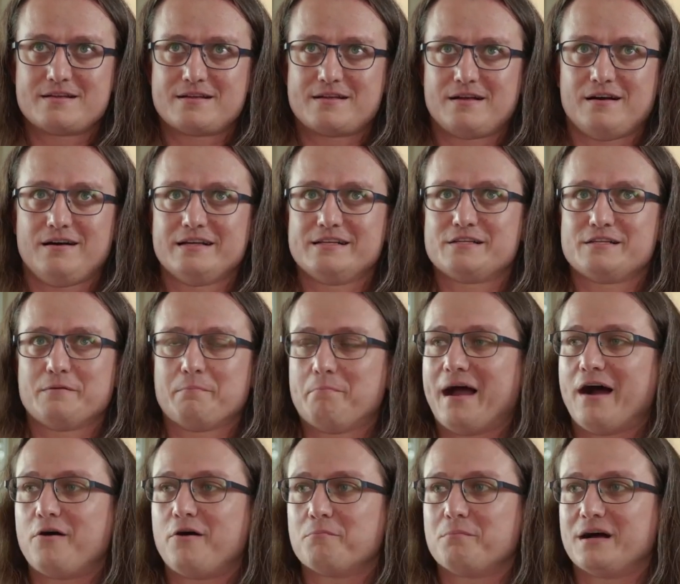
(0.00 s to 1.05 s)
God isn't
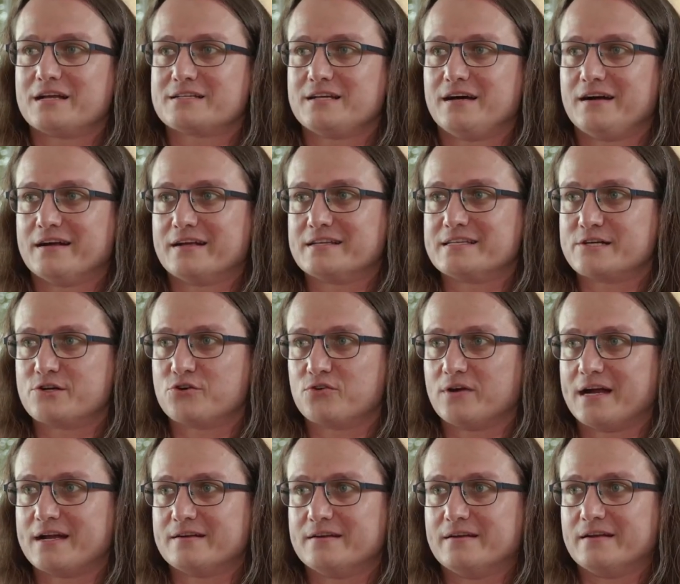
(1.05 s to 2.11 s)
bound by science. He
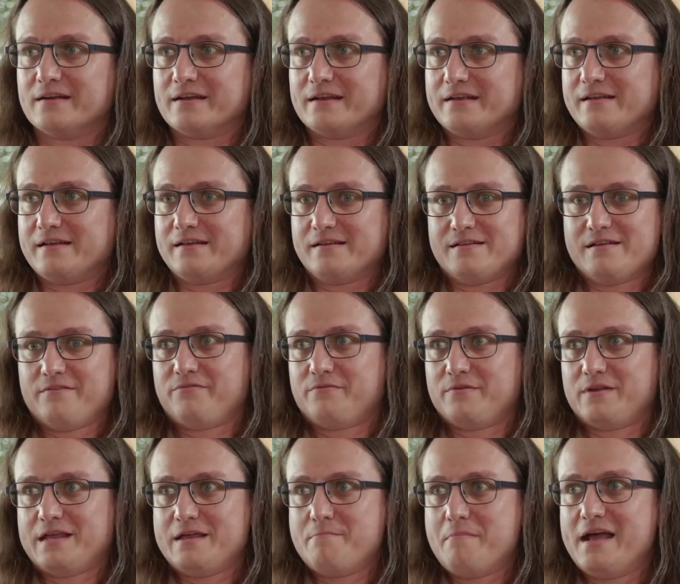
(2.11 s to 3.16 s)
created it. If
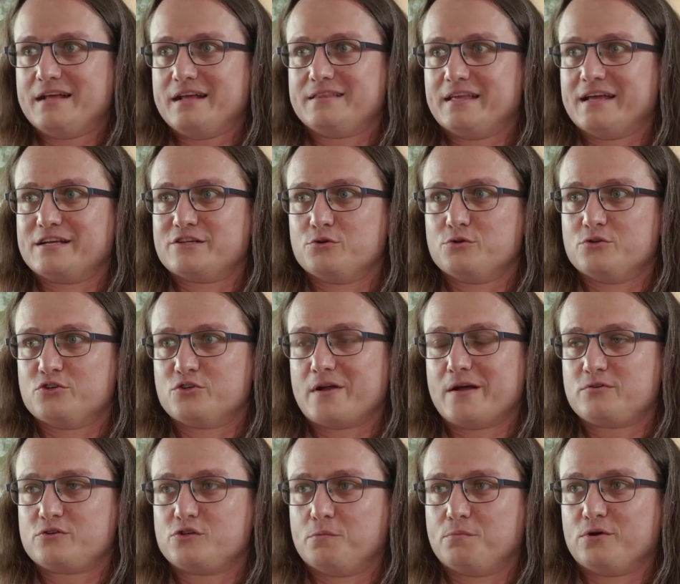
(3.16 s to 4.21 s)
he made things
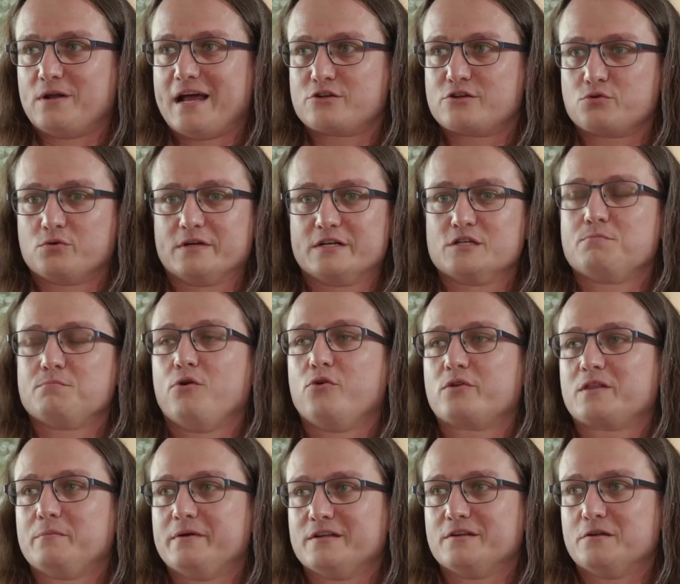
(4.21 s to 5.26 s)
supernaturally, he
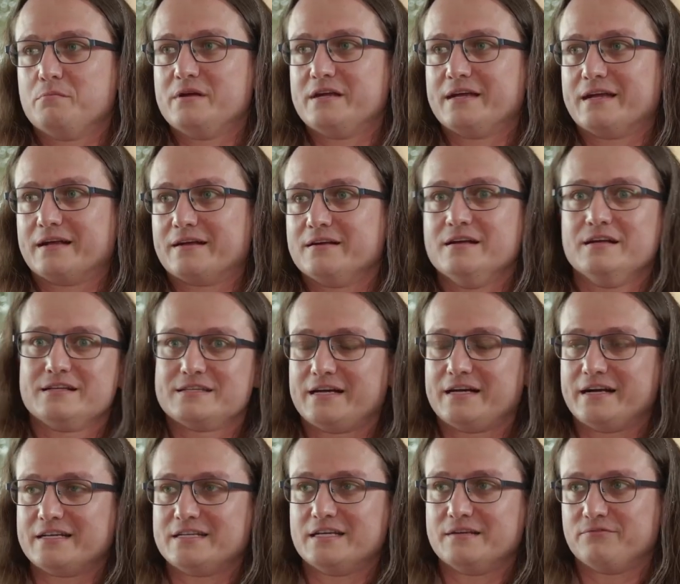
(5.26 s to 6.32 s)
spoke them into being.
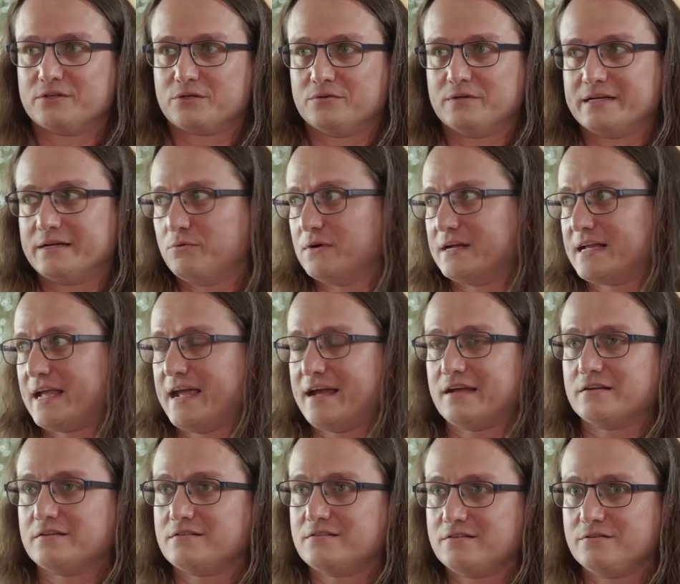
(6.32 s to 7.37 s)
Scientifically, we
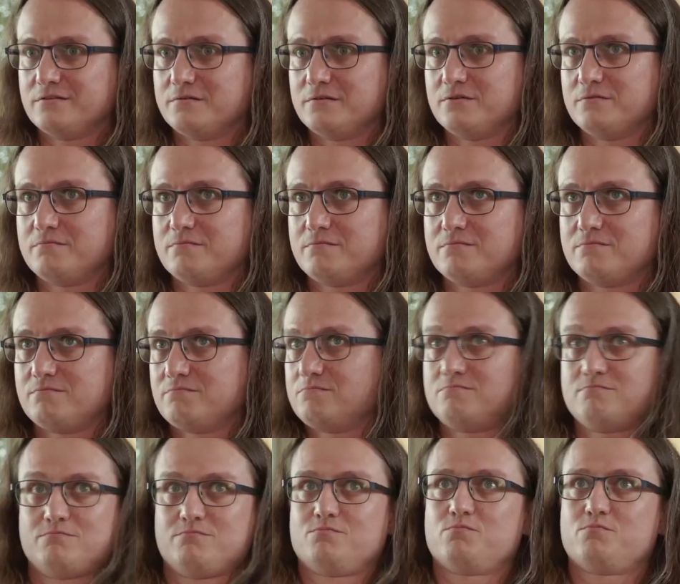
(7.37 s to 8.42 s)
can't
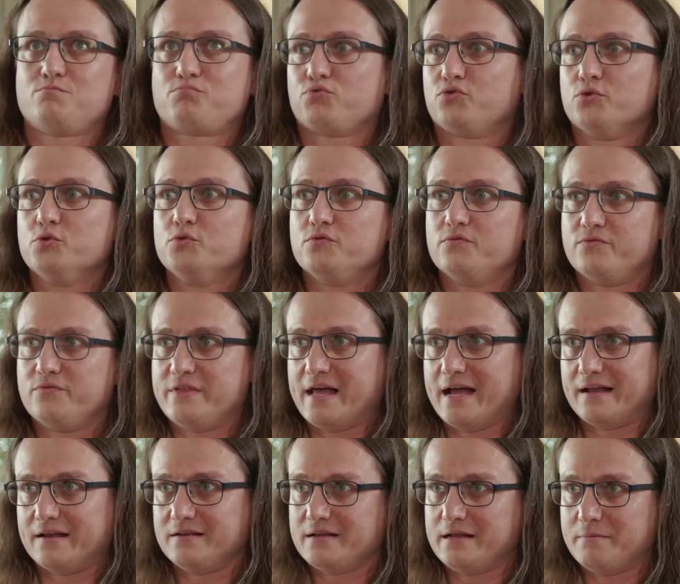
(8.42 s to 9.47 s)
prove
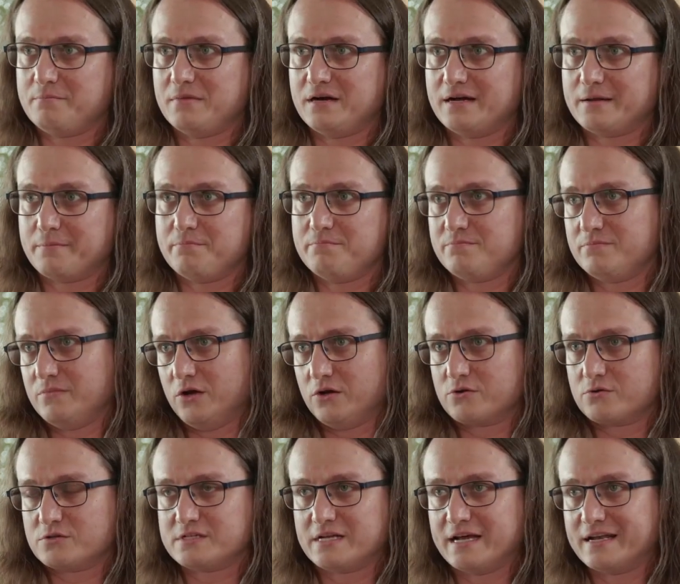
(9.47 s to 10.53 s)
that, in my
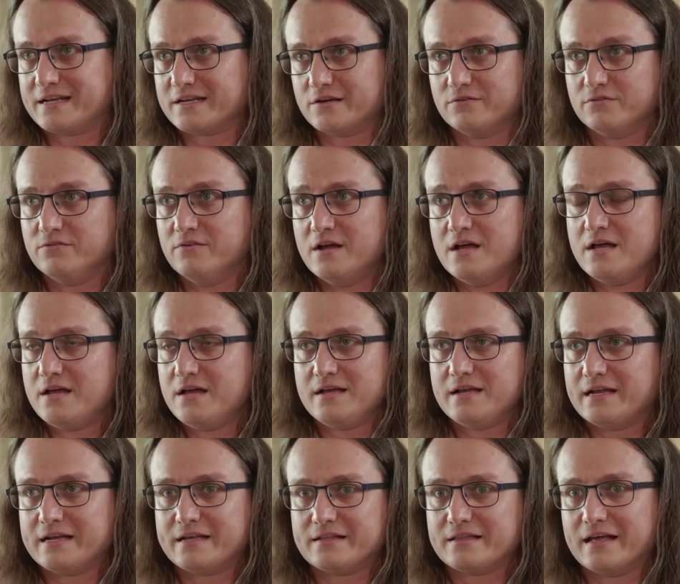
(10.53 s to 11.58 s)
understanding of
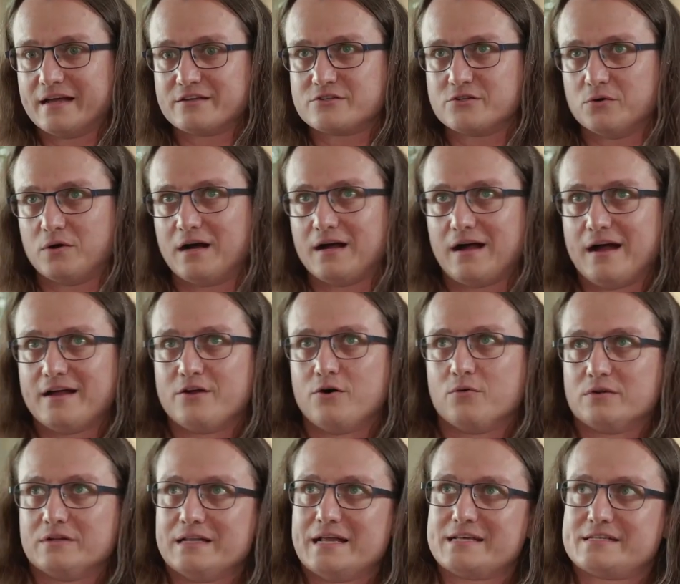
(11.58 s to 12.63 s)
any of that. So I
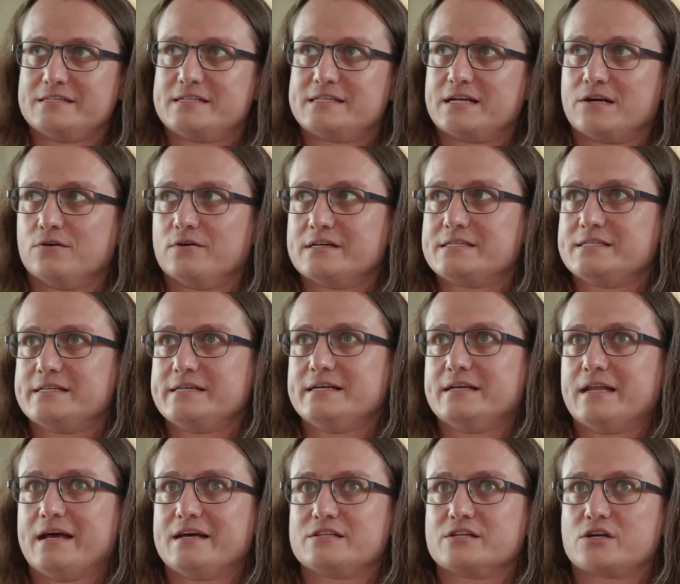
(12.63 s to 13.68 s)
don't necessarily see
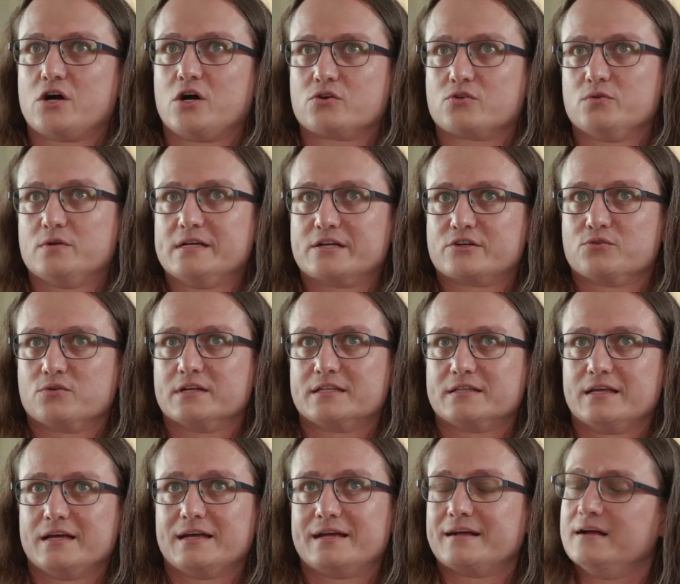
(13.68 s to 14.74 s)
it as a contradictory
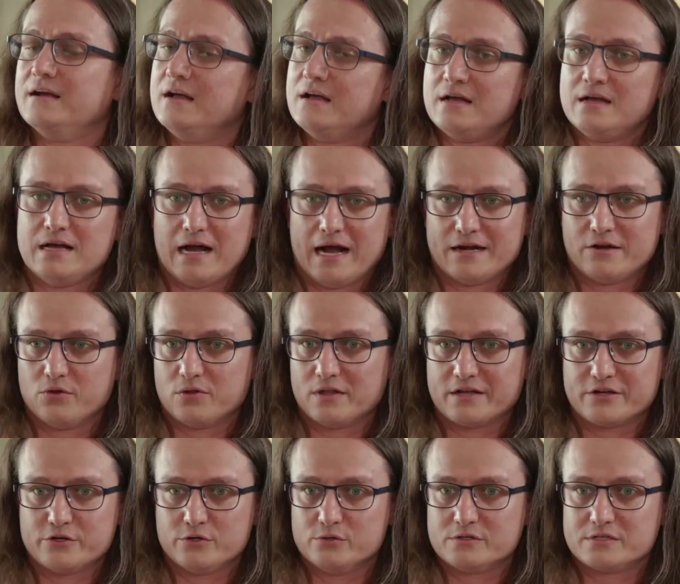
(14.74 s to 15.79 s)
thing. I know
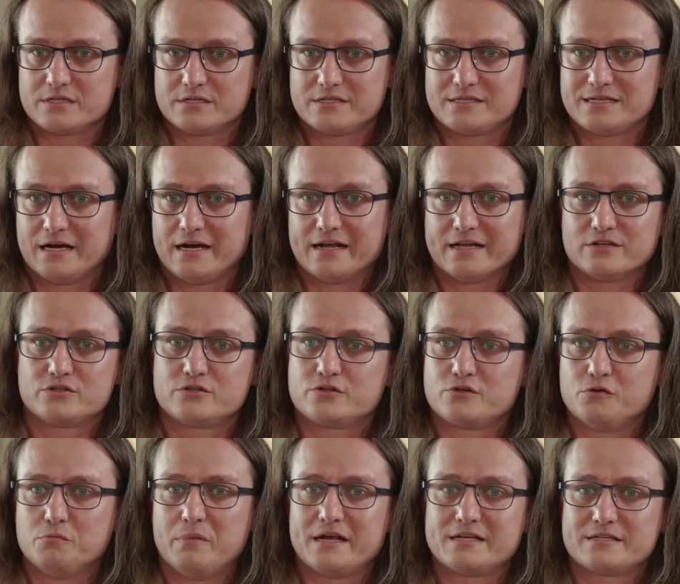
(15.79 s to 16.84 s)
they use science
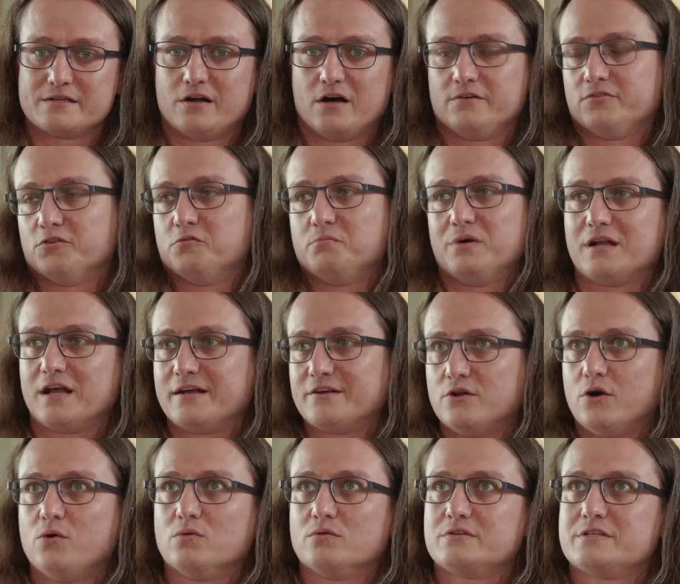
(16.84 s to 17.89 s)
to base it off of, but I
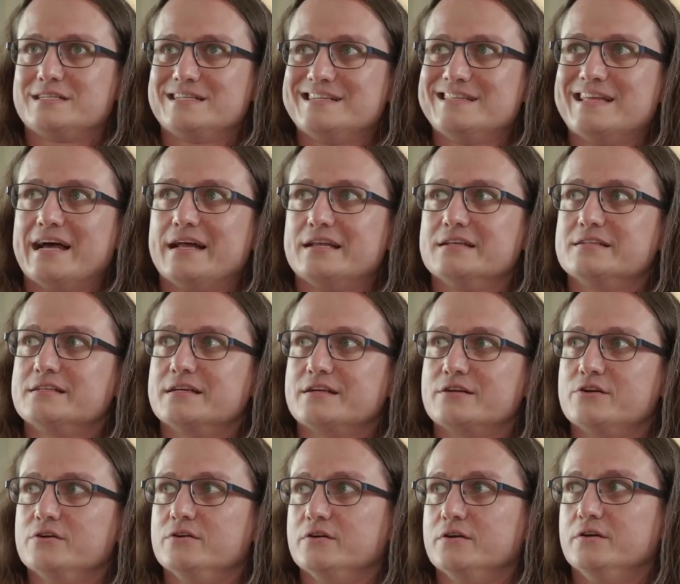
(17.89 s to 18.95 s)
don't see that as a
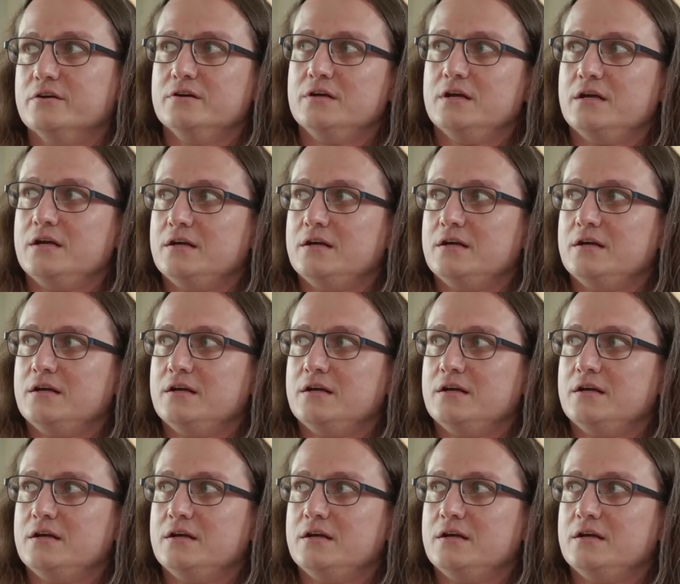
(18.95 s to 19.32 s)
good